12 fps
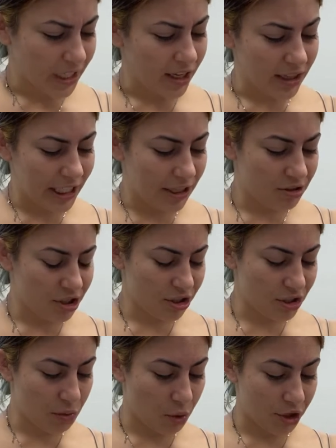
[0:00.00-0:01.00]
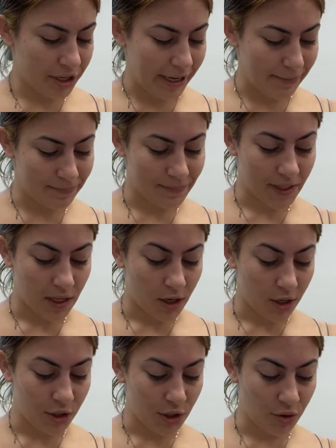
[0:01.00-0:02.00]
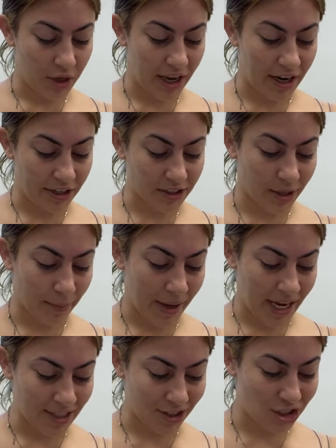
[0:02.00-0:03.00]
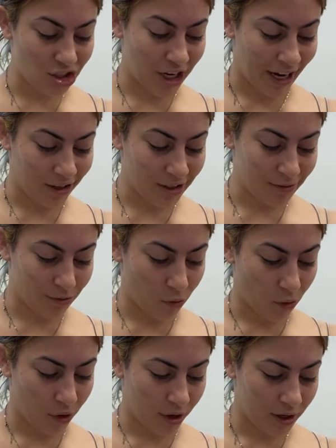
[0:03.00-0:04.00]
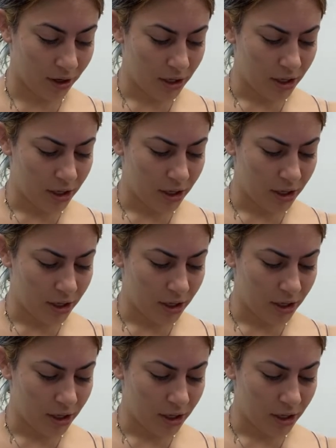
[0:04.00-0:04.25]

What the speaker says: Leo turned toward him. "You cannot command us, child of war.